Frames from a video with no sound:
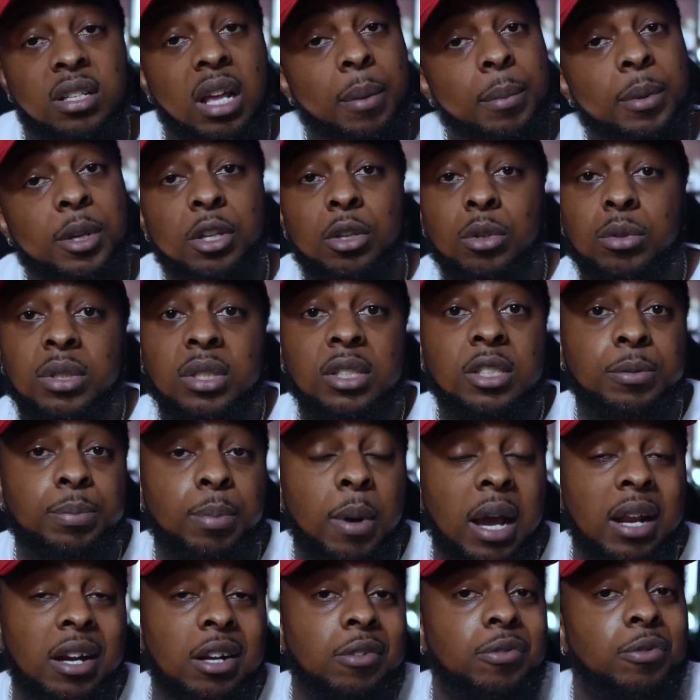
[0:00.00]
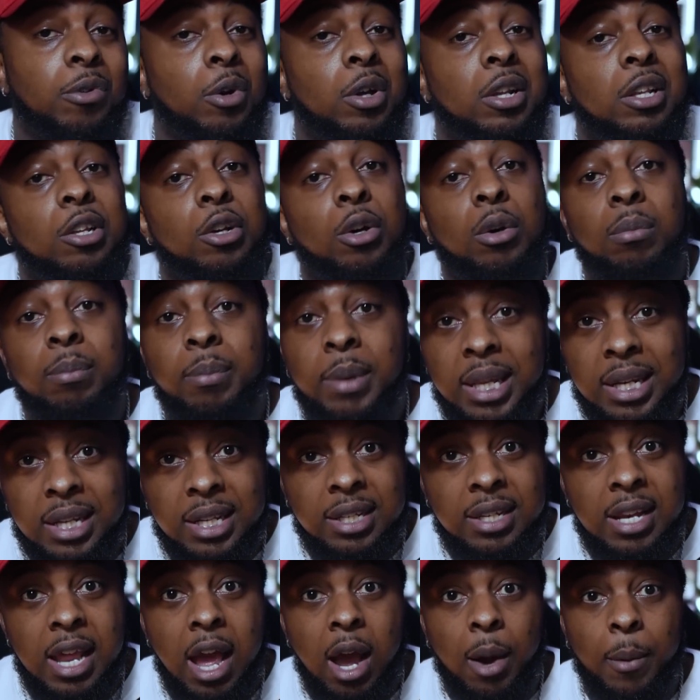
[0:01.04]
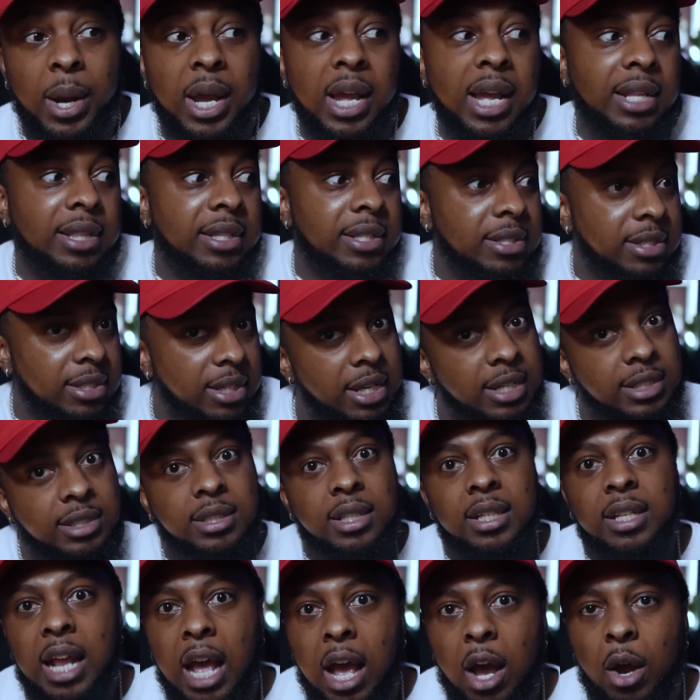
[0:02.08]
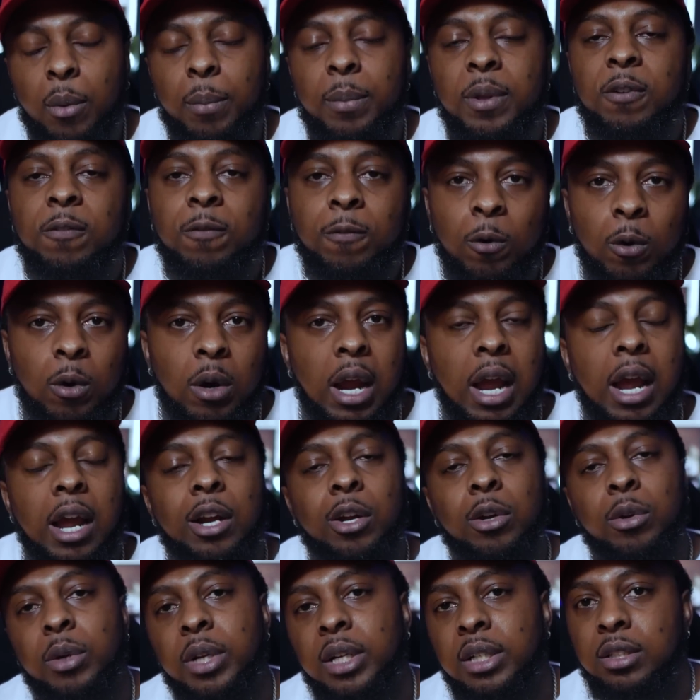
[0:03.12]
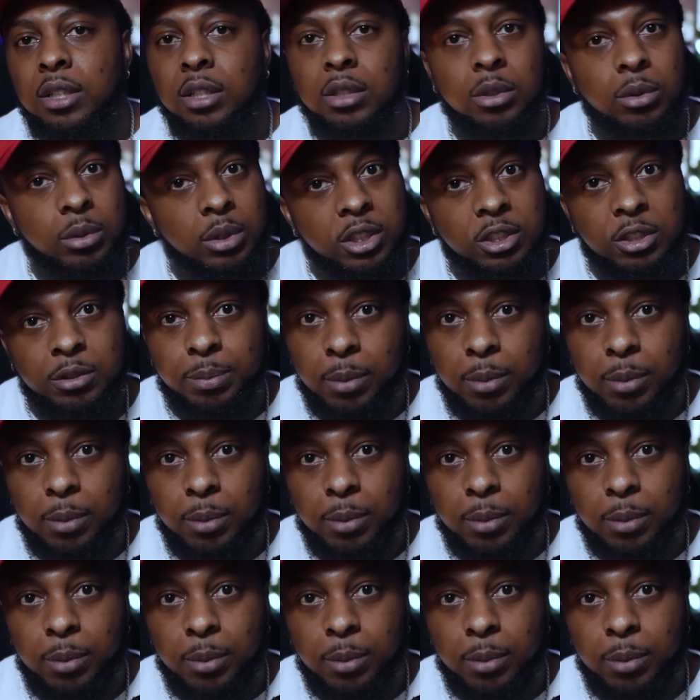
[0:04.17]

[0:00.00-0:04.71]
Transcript: So I've been using this product for a little minute now. I had to test it out before I agreed to do this